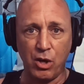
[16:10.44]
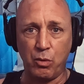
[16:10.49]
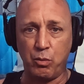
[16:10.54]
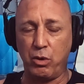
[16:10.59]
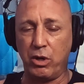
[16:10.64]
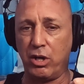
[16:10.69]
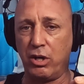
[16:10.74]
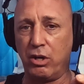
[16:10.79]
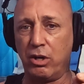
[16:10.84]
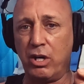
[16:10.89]

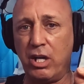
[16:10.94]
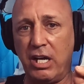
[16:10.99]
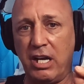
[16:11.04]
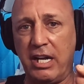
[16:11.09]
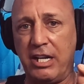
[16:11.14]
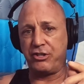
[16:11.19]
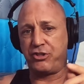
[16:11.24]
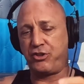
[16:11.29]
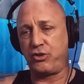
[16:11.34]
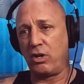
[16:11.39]
where
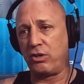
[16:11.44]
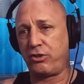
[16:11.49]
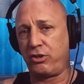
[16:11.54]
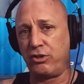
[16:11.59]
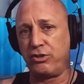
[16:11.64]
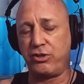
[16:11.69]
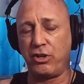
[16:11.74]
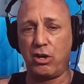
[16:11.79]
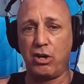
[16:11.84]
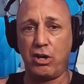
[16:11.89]

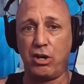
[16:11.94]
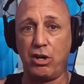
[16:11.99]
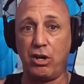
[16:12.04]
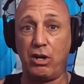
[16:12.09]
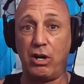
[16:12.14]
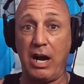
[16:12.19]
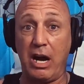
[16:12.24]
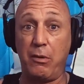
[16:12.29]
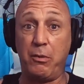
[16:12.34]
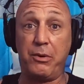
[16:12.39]
instructors
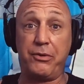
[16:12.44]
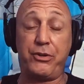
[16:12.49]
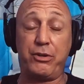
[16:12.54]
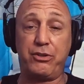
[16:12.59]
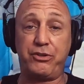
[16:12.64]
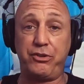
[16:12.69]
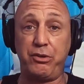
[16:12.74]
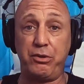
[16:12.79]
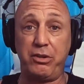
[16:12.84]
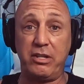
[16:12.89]
are out with
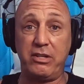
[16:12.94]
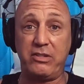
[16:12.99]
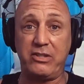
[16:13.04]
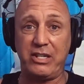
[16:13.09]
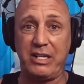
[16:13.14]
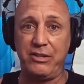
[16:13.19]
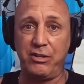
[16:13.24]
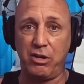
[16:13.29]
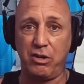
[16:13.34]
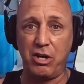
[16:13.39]
their students
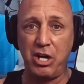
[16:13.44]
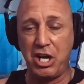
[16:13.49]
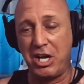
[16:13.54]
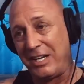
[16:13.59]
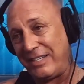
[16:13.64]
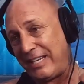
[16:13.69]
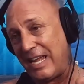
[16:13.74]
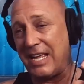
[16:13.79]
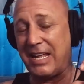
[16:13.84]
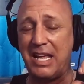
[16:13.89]
and they're
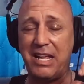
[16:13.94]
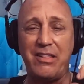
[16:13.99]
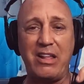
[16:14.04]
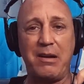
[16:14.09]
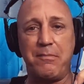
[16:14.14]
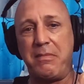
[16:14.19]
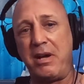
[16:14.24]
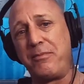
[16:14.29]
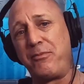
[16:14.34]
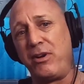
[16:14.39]
taking
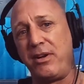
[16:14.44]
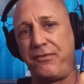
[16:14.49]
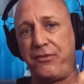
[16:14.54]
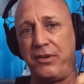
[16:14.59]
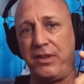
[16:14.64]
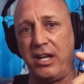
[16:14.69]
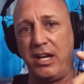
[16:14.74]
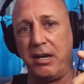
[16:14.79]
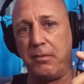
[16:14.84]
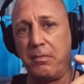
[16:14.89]
that memory
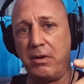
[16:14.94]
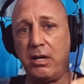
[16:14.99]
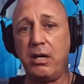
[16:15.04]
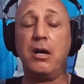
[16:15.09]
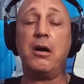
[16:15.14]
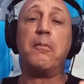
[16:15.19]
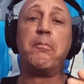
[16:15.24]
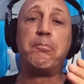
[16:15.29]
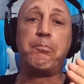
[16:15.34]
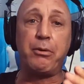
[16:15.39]
for them,
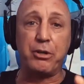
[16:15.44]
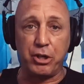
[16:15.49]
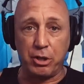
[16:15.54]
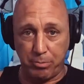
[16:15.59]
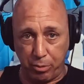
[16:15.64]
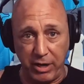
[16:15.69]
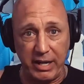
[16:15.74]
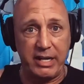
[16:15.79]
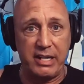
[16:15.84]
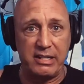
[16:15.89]
but you're
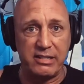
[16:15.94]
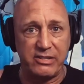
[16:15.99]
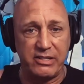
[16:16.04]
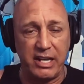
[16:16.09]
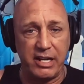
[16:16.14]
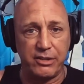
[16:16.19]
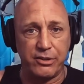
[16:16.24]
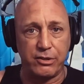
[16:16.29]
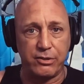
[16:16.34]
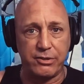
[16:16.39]
breaking
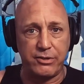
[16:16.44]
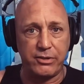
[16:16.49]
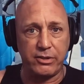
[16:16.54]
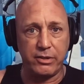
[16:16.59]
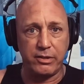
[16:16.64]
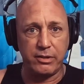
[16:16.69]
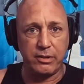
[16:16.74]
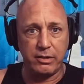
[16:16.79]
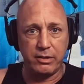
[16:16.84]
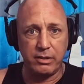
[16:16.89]
standards.
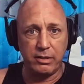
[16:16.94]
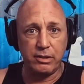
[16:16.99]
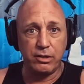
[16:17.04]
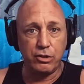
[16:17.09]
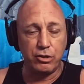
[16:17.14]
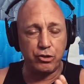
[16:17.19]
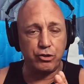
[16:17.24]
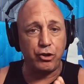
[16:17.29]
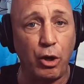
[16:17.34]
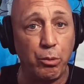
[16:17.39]

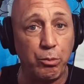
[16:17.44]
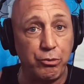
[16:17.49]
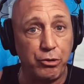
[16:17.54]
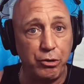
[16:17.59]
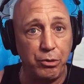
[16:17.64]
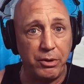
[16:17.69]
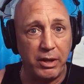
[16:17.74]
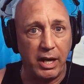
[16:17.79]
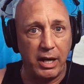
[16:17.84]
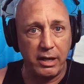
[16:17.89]
Don't
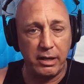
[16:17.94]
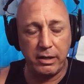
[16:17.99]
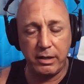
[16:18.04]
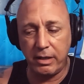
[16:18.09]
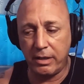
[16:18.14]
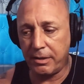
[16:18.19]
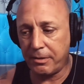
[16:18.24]
do that.